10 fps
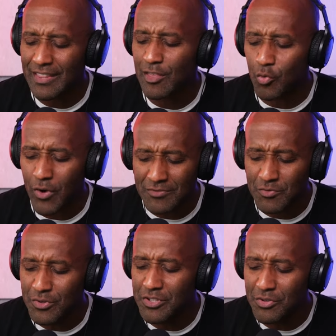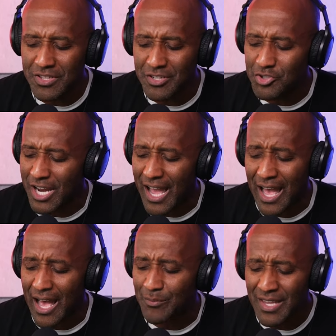that the refs will do their
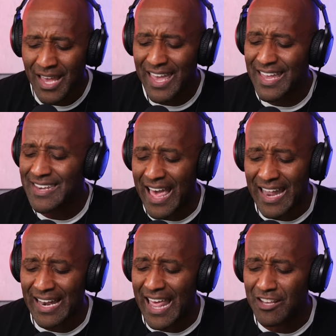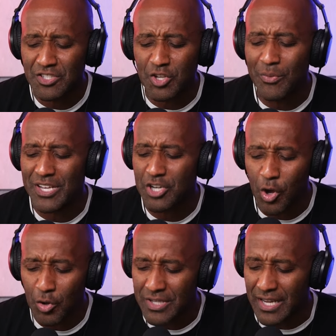jobs and not allow so much
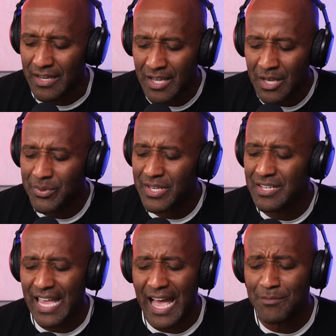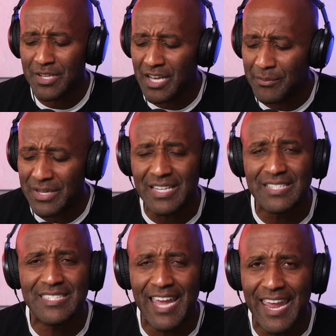holding because I'm coming
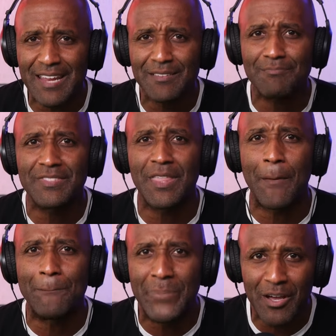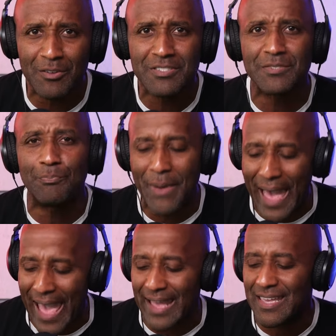to take the belts
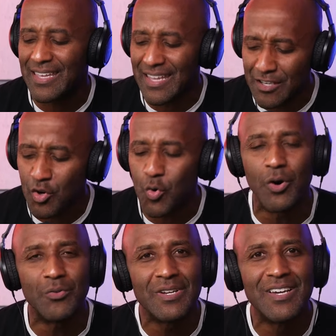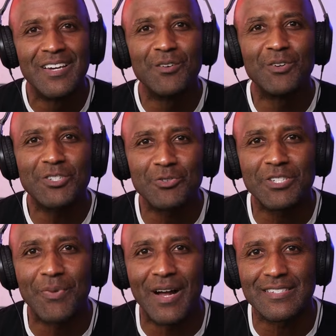back," end quote. What's your
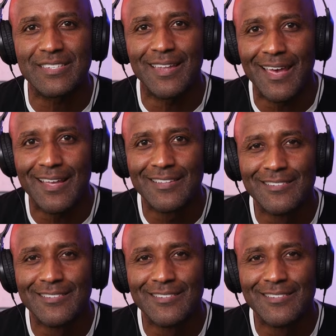response to that?